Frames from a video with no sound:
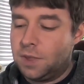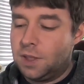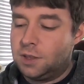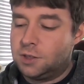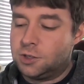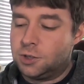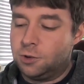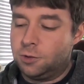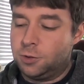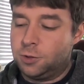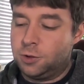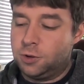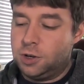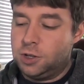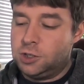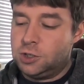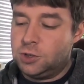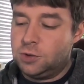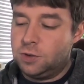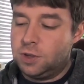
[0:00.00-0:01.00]
So
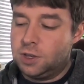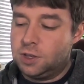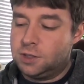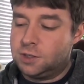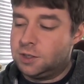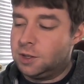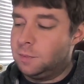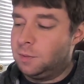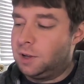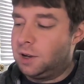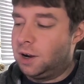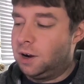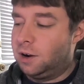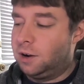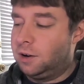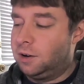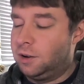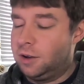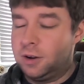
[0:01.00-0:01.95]
32 gig SIM card,